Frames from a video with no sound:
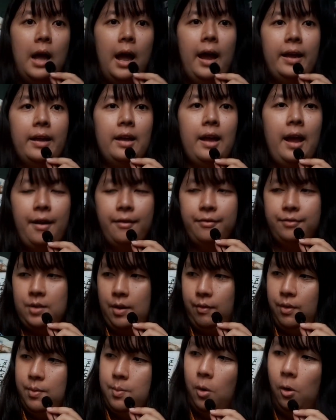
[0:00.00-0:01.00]
I have
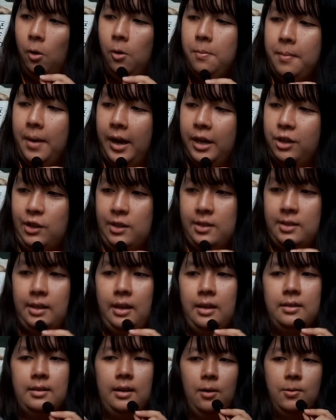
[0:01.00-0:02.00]
Nevermore by
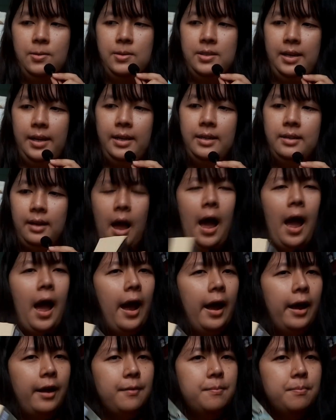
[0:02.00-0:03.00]
Jessica Townsend.
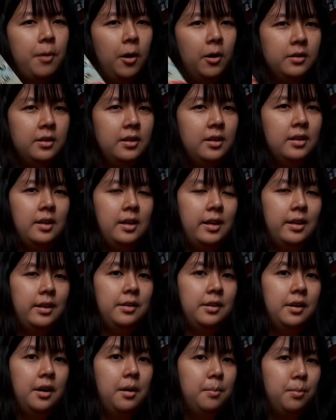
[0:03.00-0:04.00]
I bought it
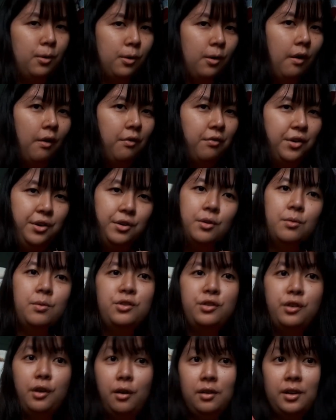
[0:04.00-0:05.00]
in a book haul video,
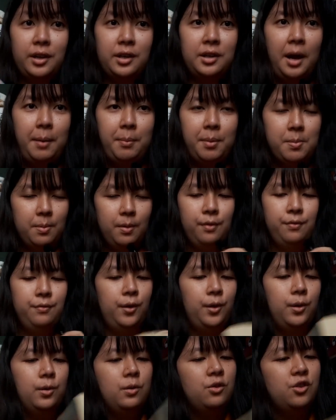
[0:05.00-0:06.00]
which I'll link up above for
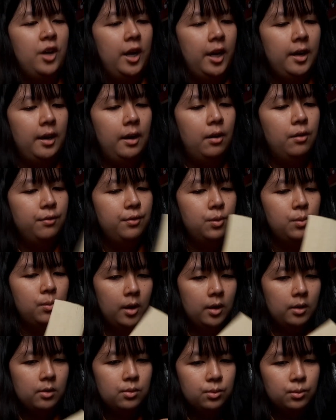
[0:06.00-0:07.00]
you to check it out if you
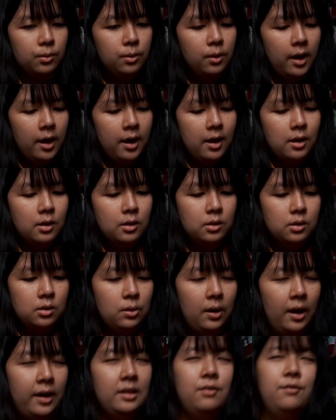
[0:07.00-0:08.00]
want to. So
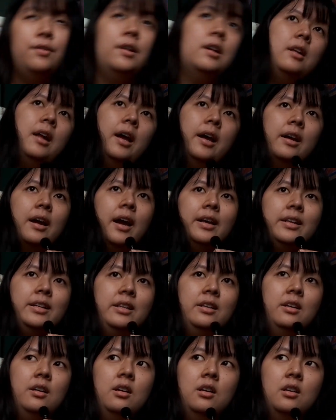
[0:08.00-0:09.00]
I felt like I
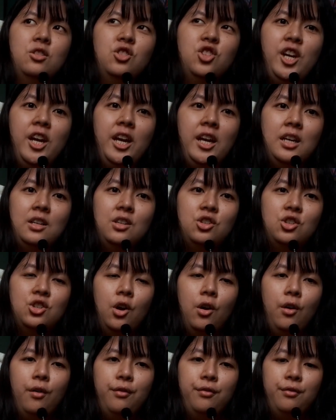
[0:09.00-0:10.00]
needed a change
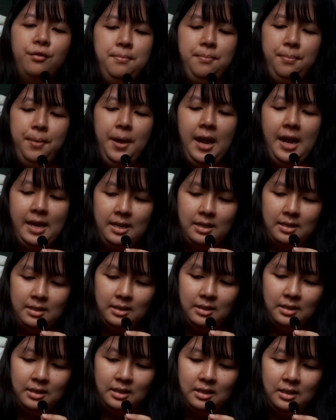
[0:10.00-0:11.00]
of
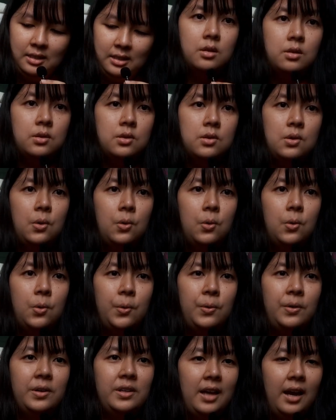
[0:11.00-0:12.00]
pace.
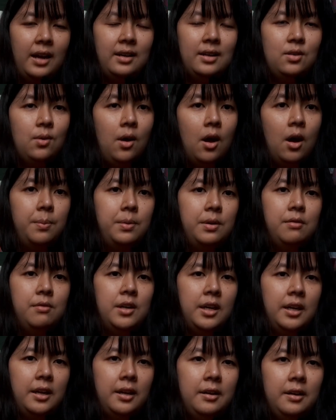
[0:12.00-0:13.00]
So yeah, that's what I'll be
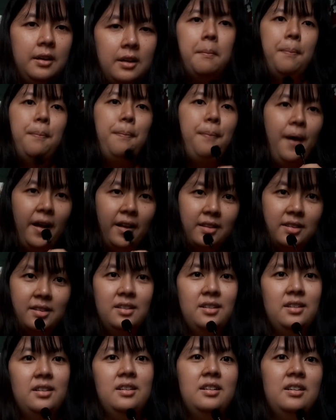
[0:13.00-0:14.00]
reading.
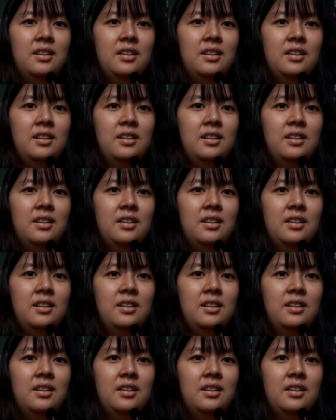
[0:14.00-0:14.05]
But